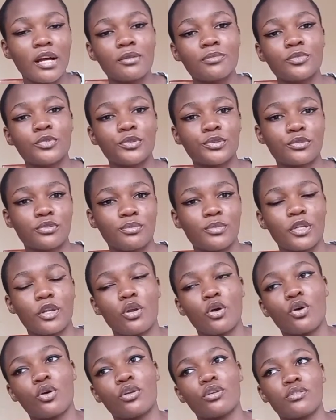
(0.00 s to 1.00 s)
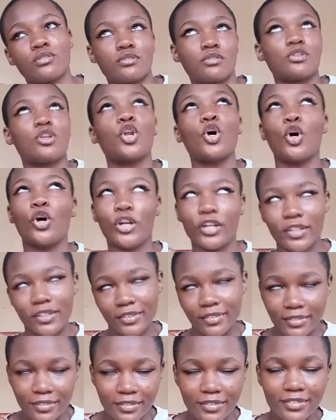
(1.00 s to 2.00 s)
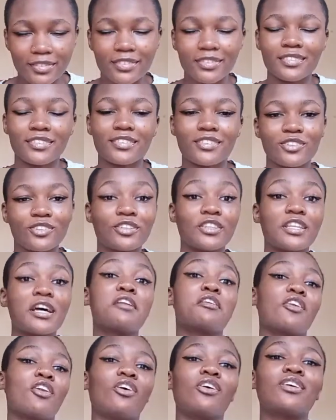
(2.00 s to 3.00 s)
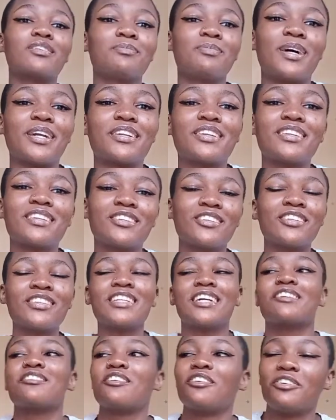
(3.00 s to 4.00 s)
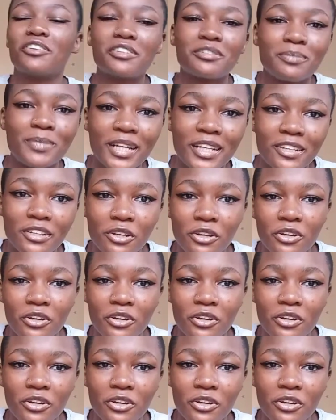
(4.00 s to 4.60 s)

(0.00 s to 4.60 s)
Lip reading: used to be long, not that long, but